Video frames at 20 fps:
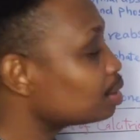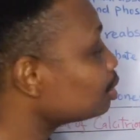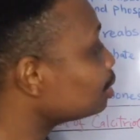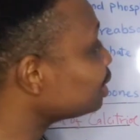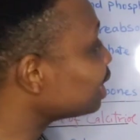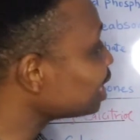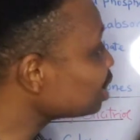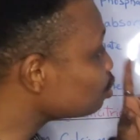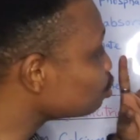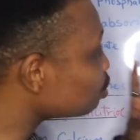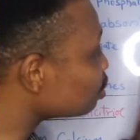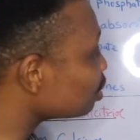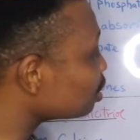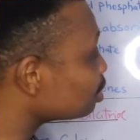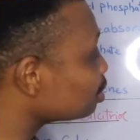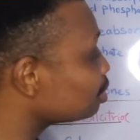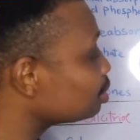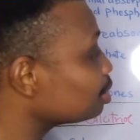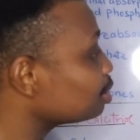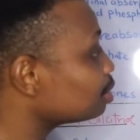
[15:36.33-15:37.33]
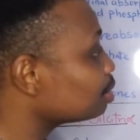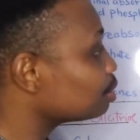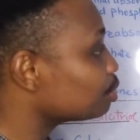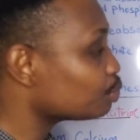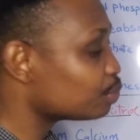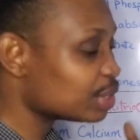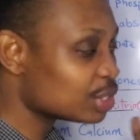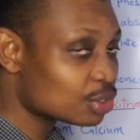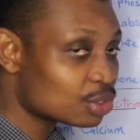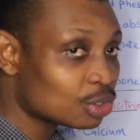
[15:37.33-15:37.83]
that will
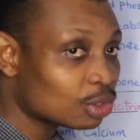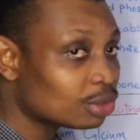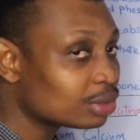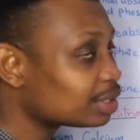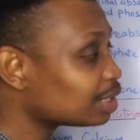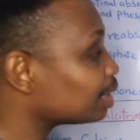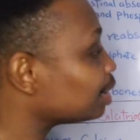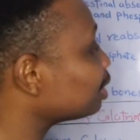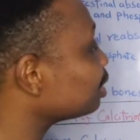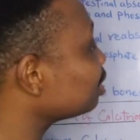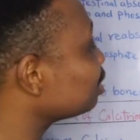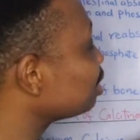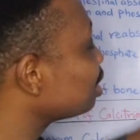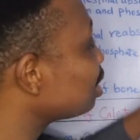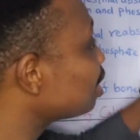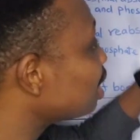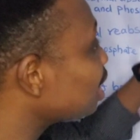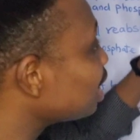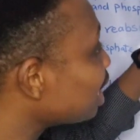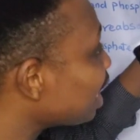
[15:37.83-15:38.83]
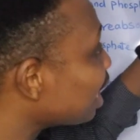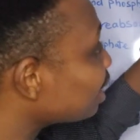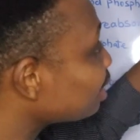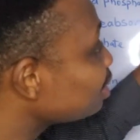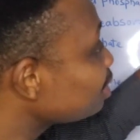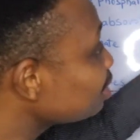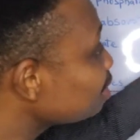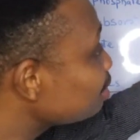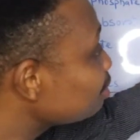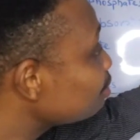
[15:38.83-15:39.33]
result in an
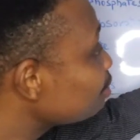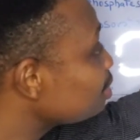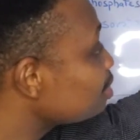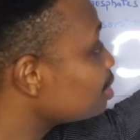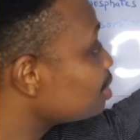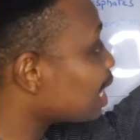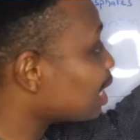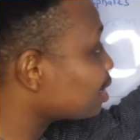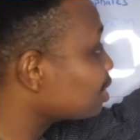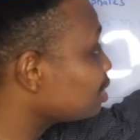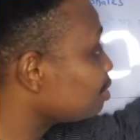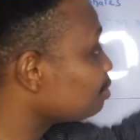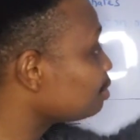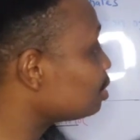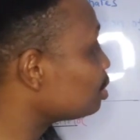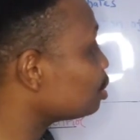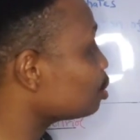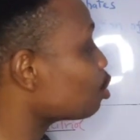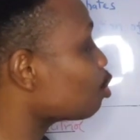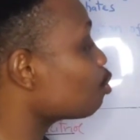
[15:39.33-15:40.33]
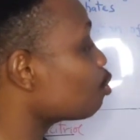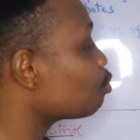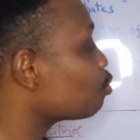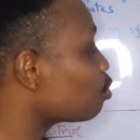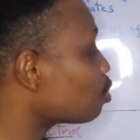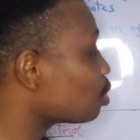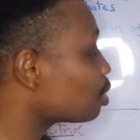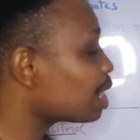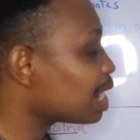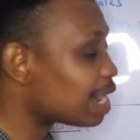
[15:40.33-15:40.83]
increased activity of
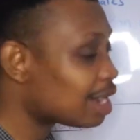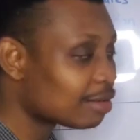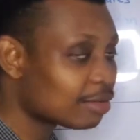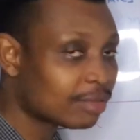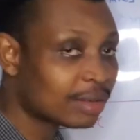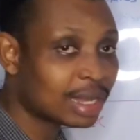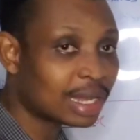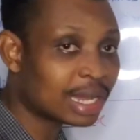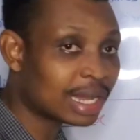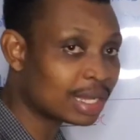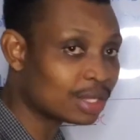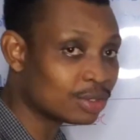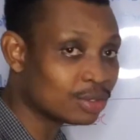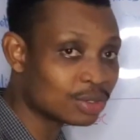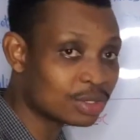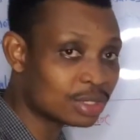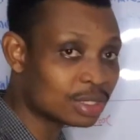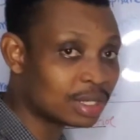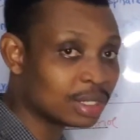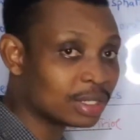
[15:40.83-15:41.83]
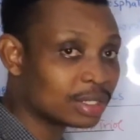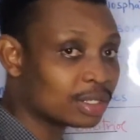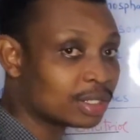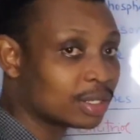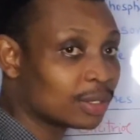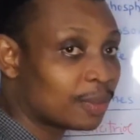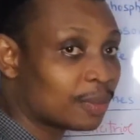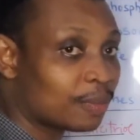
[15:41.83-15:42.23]
1-alpha hydroxylase.